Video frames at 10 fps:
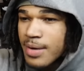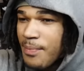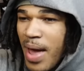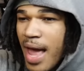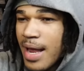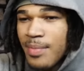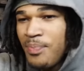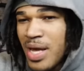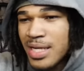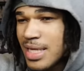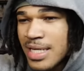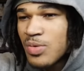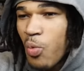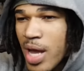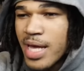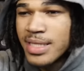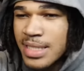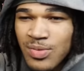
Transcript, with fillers: Bet. It's Wiz. It's